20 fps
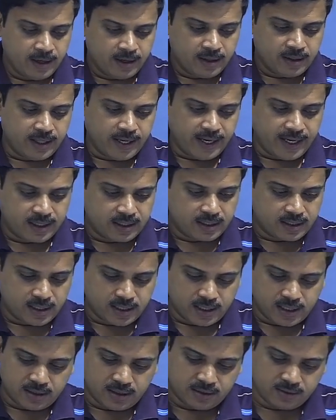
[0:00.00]

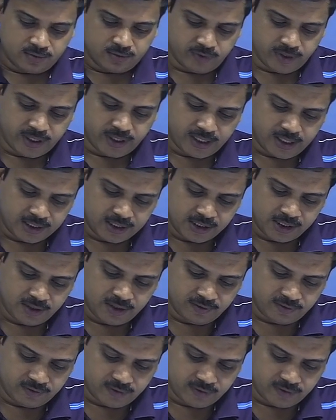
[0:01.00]
that we can achieve